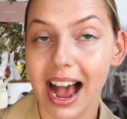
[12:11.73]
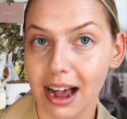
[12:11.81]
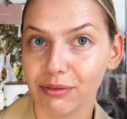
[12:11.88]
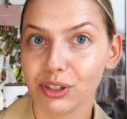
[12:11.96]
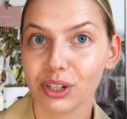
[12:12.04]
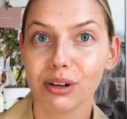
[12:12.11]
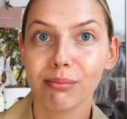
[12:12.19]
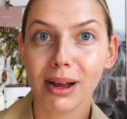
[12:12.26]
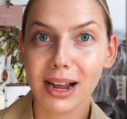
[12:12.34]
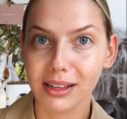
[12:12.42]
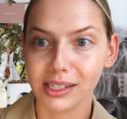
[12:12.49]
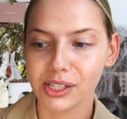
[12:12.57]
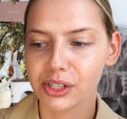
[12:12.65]
after my
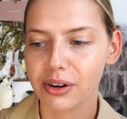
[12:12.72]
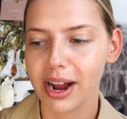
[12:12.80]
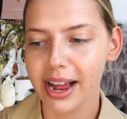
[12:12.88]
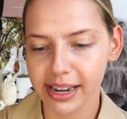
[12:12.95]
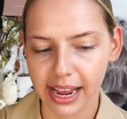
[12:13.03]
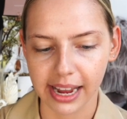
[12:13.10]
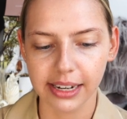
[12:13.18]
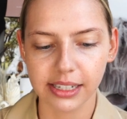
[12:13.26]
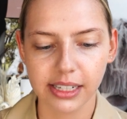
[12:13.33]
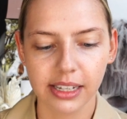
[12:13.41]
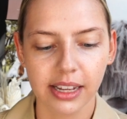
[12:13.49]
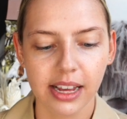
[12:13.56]
cleanser at night.